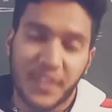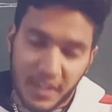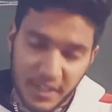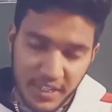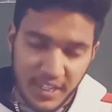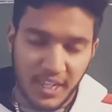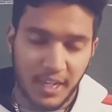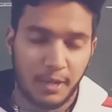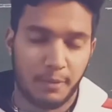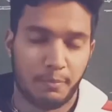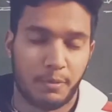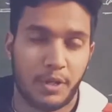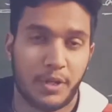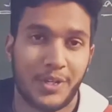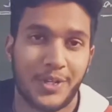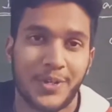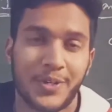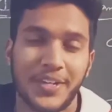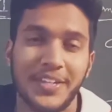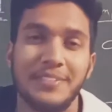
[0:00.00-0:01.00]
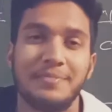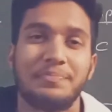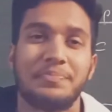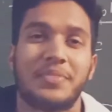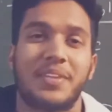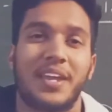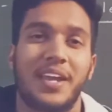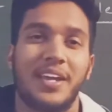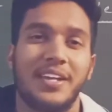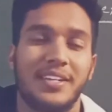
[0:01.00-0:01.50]
real number. Okay,
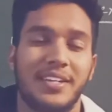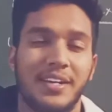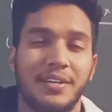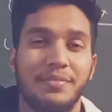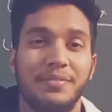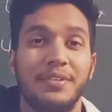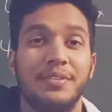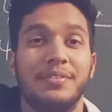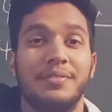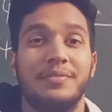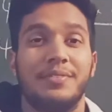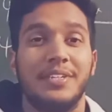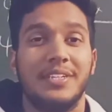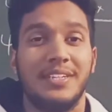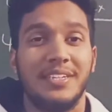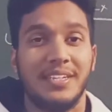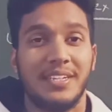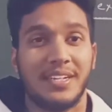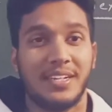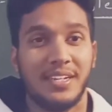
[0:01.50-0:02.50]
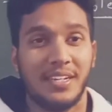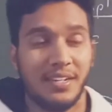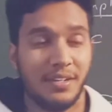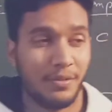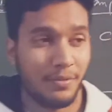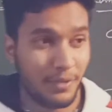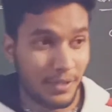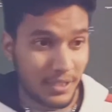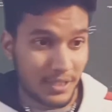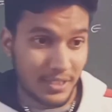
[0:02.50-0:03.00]
and we
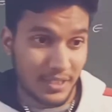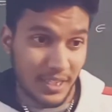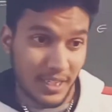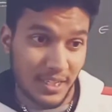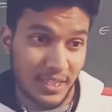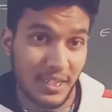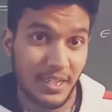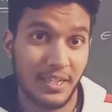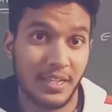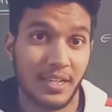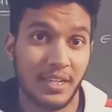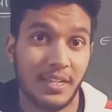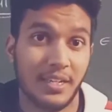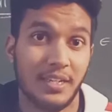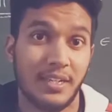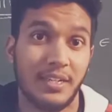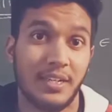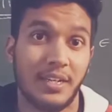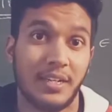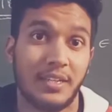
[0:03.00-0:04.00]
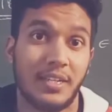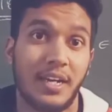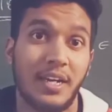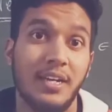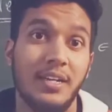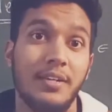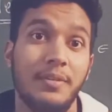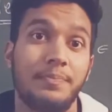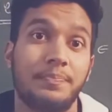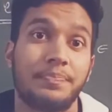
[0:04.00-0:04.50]
further said it
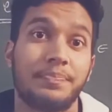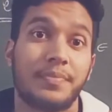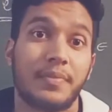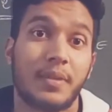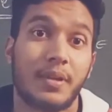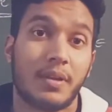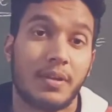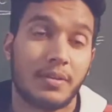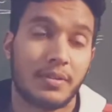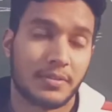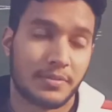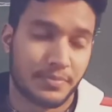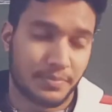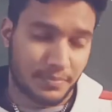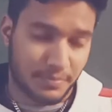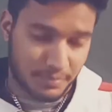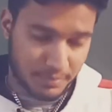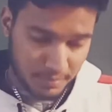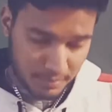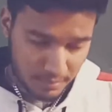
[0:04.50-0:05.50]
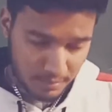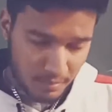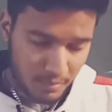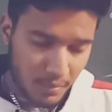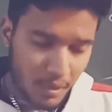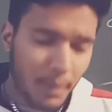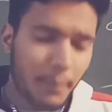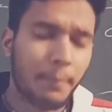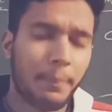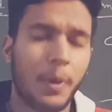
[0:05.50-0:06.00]
the
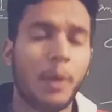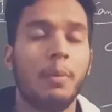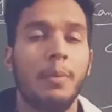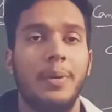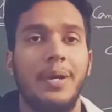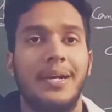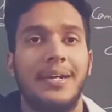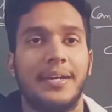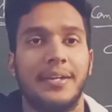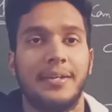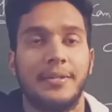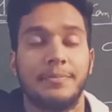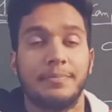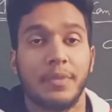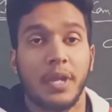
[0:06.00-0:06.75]
probability.